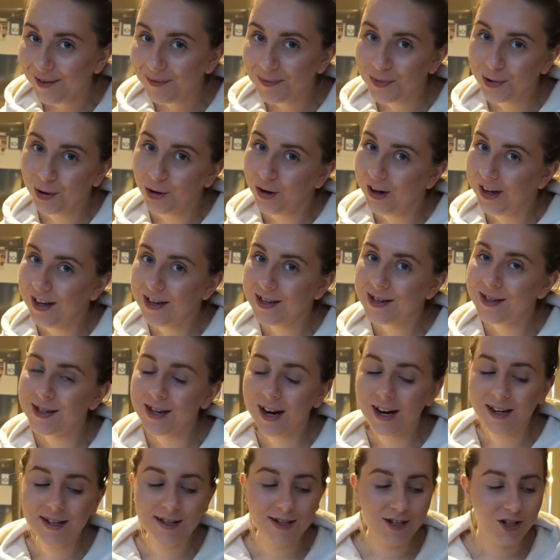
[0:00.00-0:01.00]
but it's
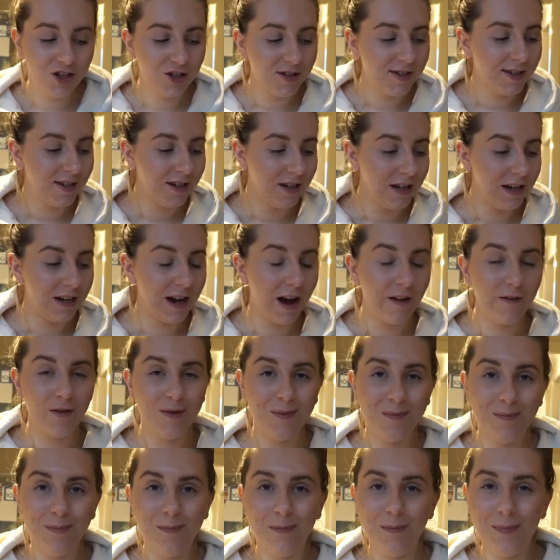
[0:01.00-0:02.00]
nice just to have a